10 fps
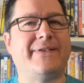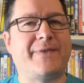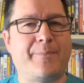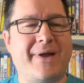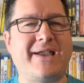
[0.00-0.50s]
that
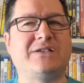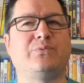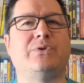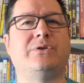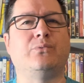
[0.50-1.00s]
the
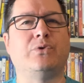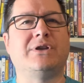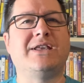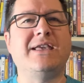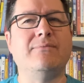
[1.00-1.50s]
pace would
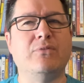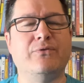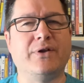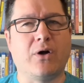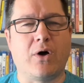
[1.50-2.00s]
would keep
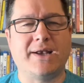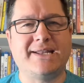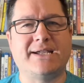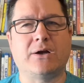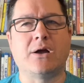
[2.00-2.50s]
moving on
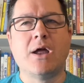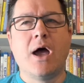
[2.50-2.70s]
here,